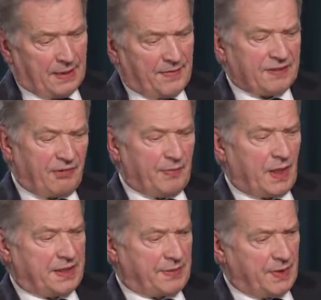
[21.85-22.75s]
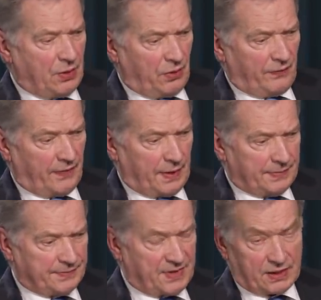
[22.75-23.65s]
That reminds me of uh,
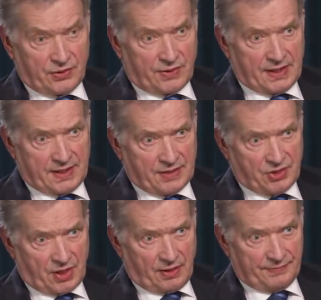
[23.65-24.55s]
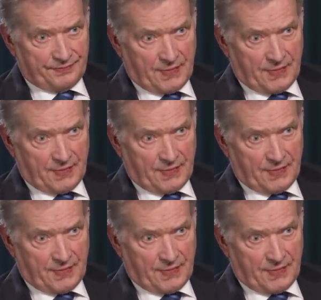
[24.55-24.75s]
Doctor Kissinger.